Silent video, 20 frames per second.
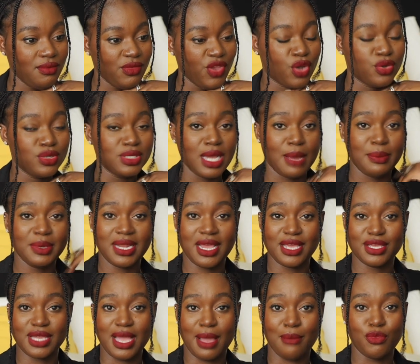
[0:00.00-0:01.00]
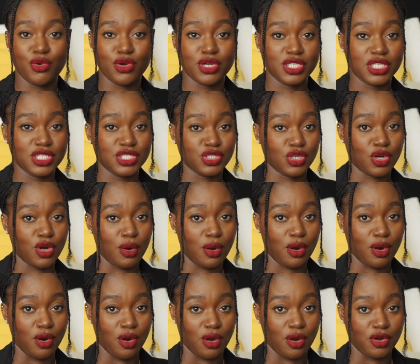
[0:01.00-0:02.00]
On top of that, you got mortgage
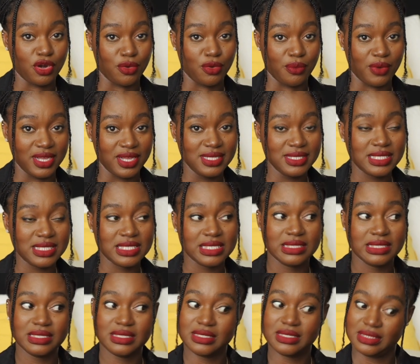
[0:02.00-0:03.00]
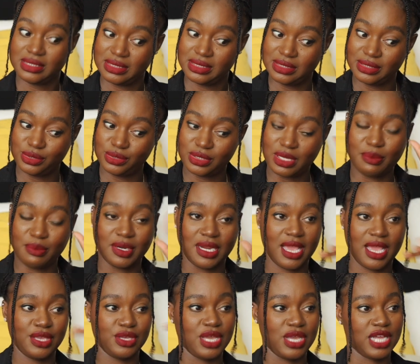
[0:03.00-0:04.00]
or your rent. On top of
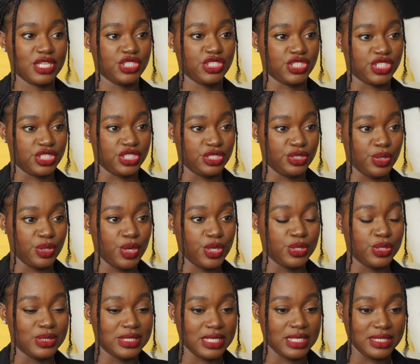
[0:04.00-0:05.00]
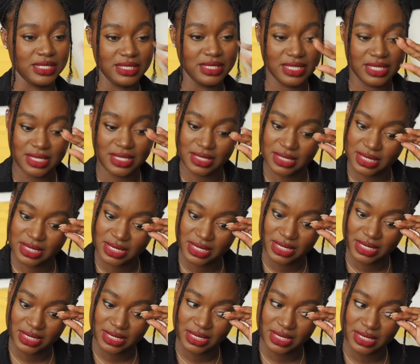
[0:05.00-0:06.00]
that, you got your utilities.
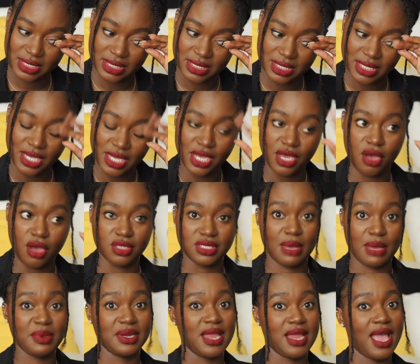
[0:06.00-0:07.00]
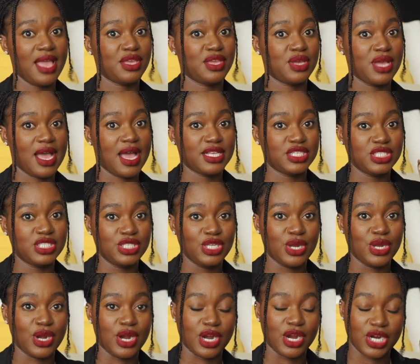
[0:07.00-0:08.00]
On top of that, you got
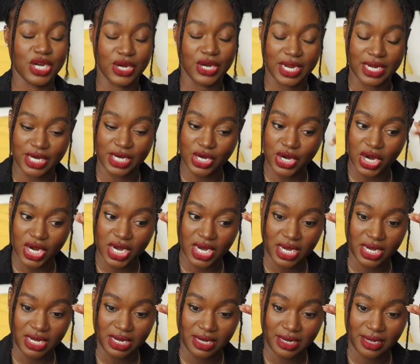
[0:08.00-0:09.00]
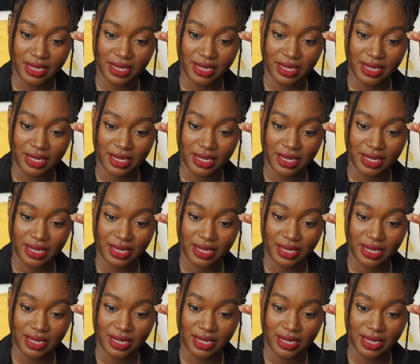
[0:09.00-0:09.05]
your credit card.